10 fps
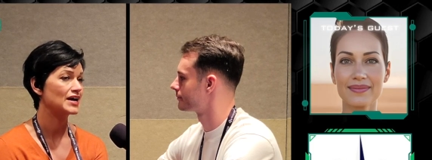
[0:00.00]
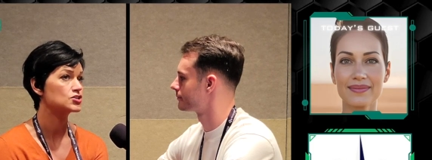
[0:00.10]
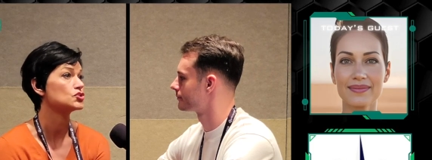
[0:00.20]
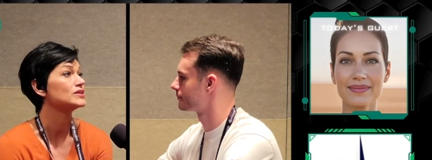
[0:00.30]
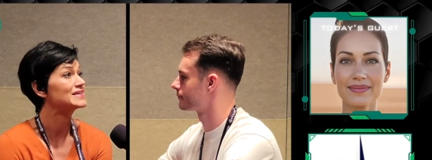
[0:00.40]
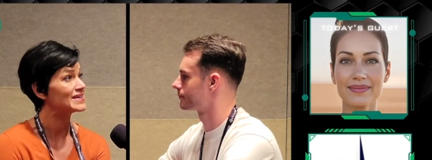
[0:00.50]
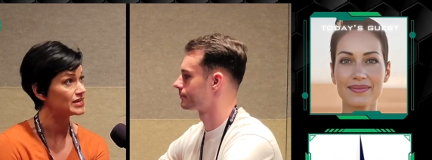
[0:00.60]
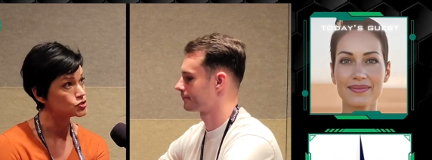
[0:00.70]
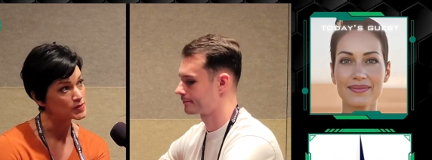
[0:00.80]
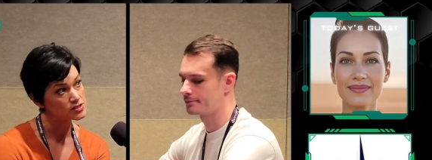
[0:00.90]
Speaker 1: actual
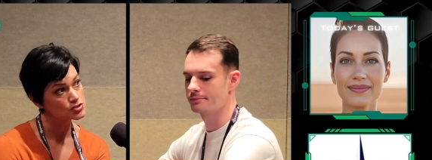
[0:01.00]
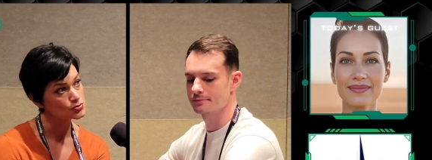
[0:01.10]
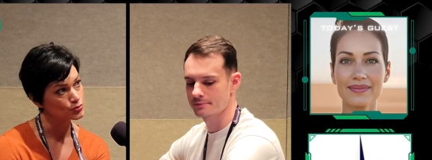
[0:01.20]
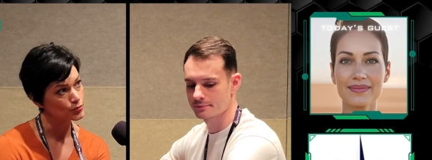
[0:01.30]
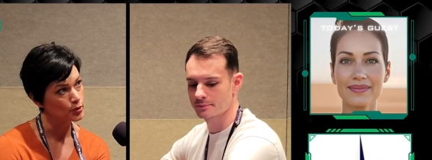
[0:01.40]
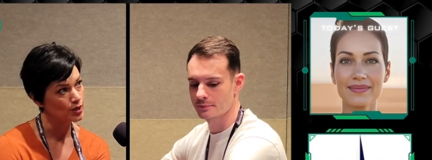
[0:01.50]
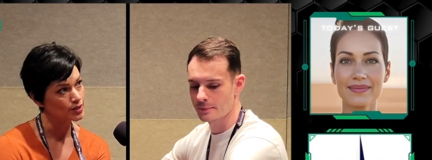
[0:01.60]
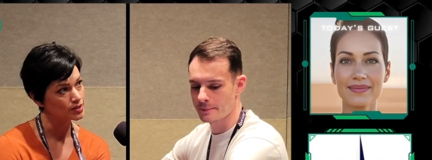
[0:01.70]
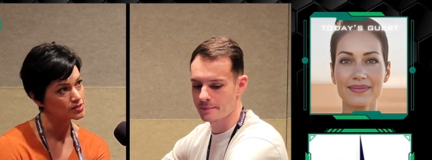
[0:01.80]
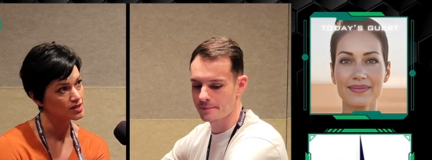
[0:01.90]
engagements through the
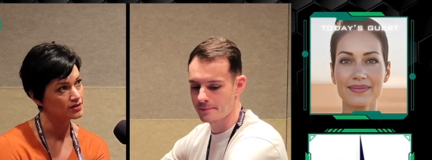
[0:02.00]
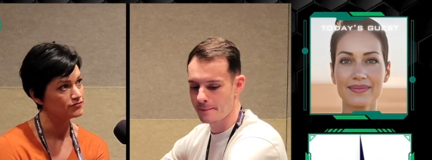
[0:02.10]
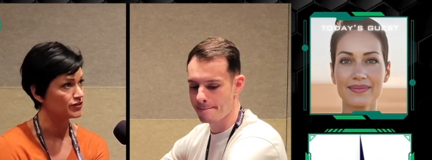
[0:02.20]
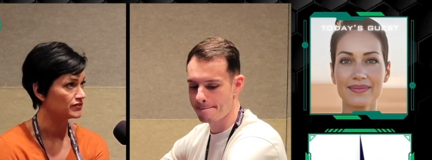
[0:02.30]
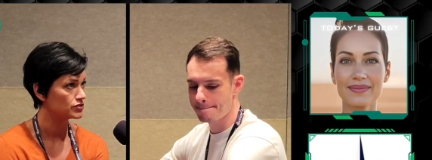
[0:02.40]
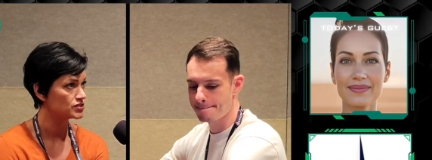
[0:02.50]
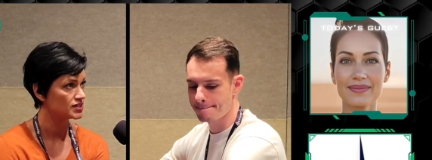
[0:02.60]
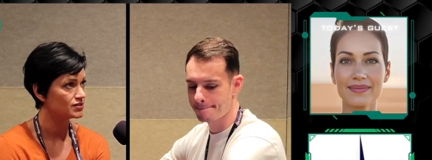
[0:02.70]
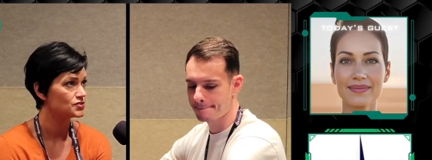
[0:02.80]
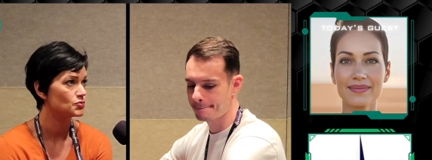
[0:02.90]
product, kind of Fiverr
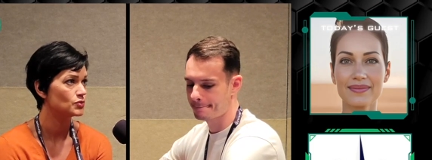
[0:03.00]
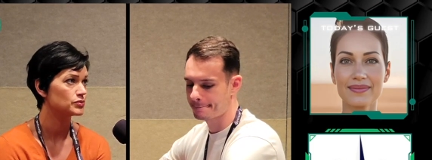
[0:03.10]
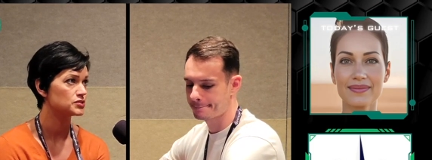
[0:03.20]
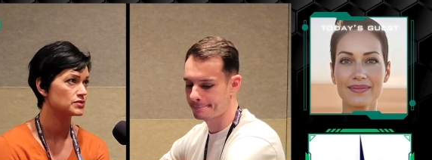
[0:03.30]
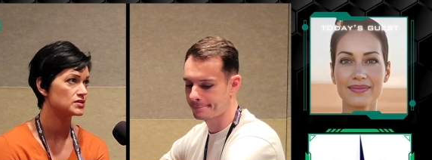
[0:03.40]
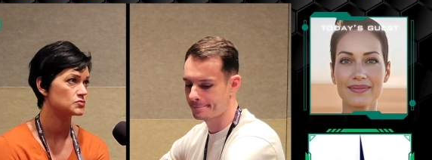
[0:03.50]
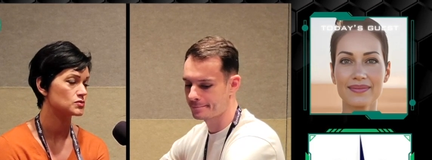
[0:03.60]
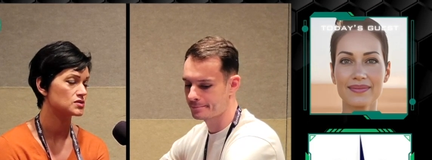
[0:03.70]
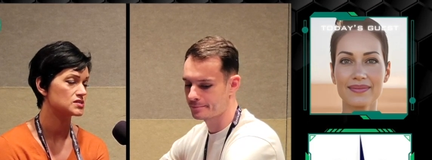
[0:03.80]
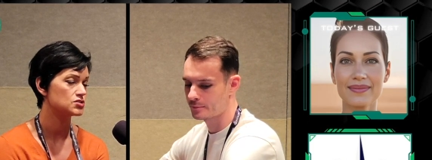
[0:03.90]
style. So what we're doing is
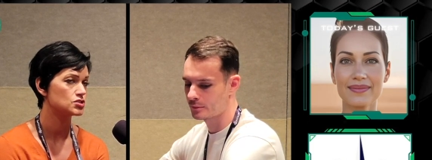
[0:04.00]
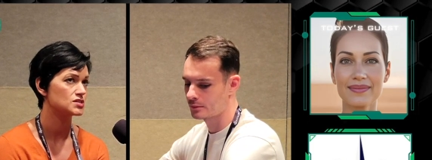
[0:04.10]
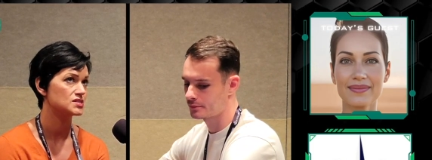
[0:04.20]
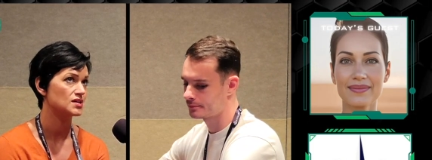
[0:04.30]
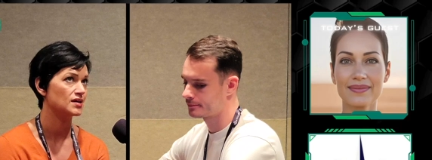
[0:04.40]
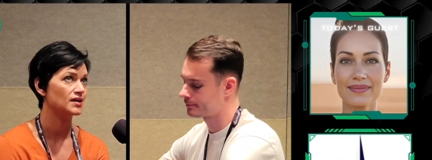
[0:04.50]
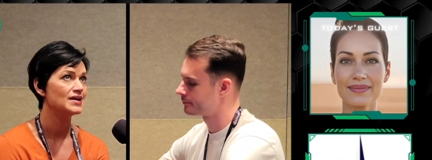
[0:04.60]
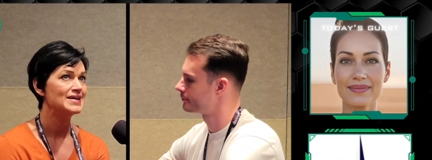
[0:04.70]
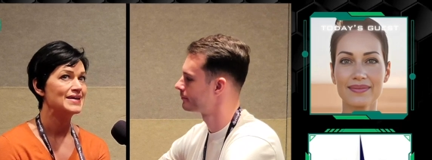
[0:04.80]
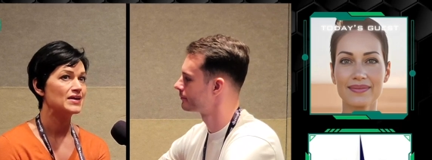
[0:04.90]
we're essentially saying,
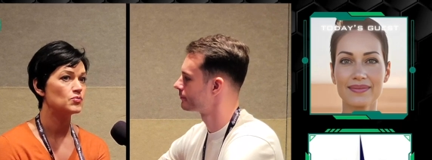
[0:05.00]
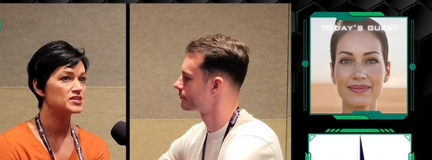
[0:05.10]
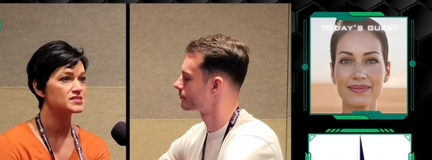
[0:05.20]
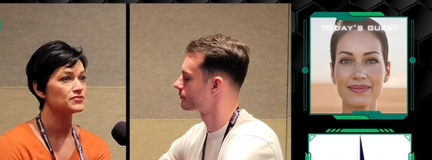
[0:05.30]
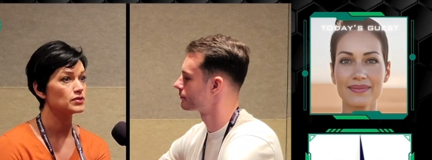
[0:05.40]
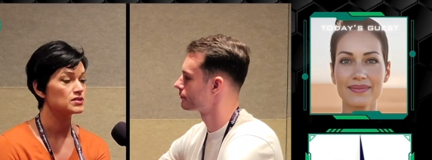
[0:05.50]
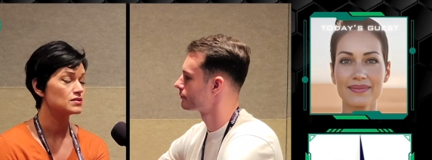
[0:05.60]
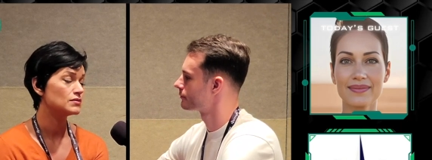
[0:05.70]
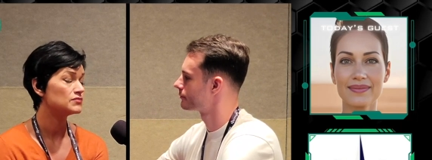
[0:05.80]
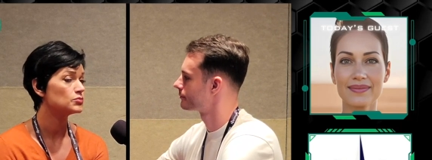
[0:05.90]
hey, what has every,
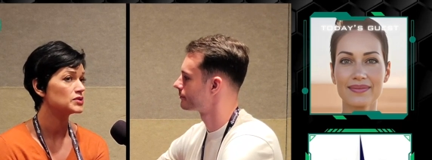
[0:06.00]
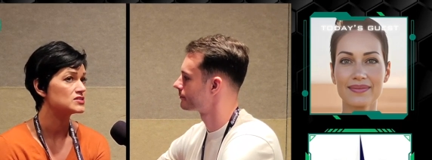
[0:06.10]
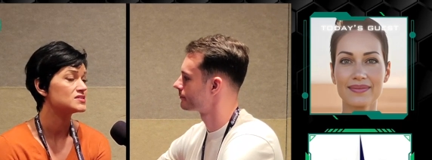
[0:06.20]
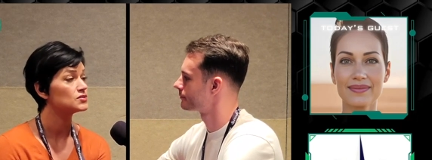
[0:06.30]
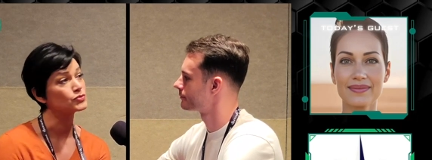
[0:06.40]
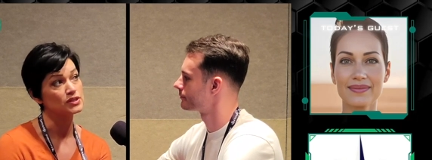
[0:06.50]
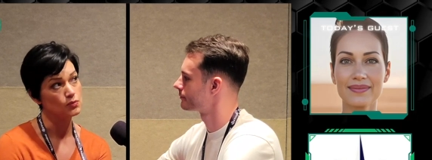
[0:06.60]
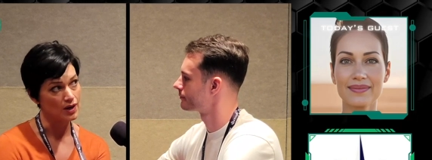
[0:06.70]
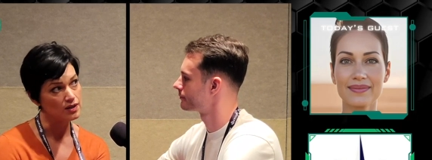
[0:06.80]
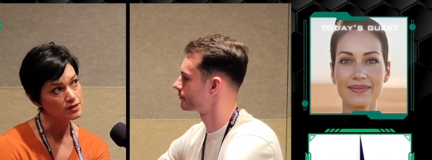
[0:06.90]
everyone else done really
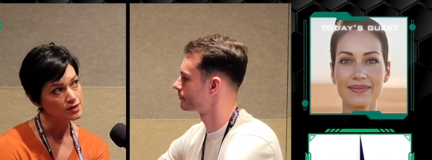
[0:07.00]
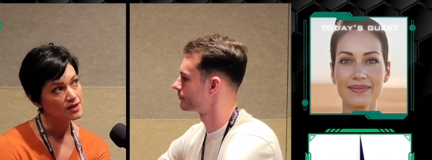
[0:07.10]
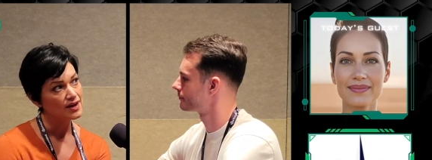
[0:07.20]
well?